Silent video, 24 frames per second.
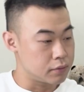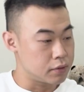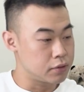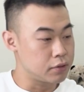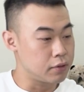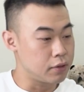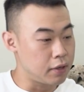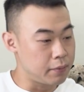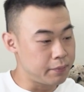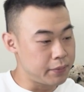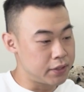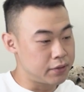
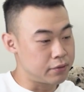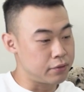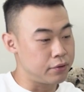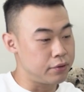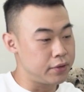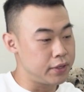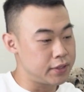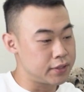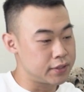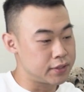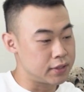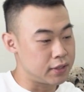So let me throw
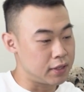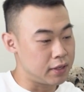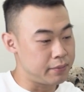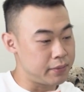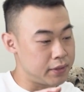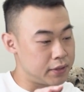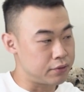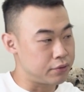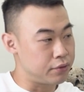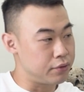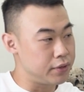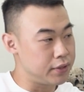this
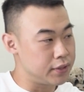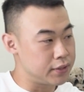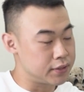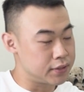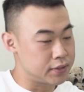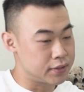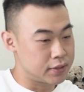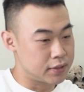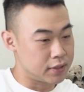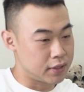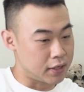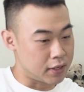
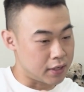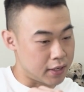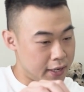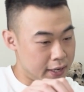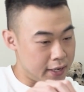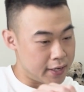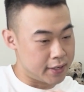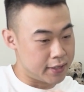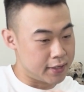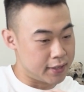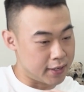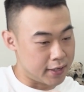
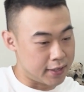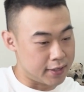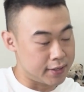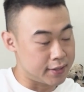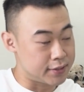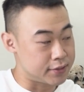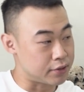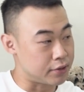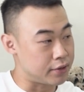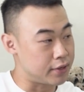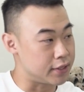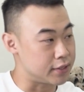at
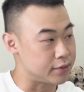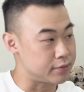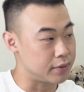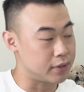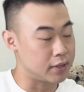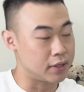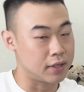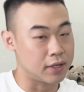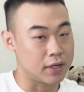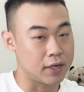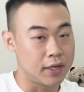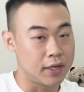this on as well.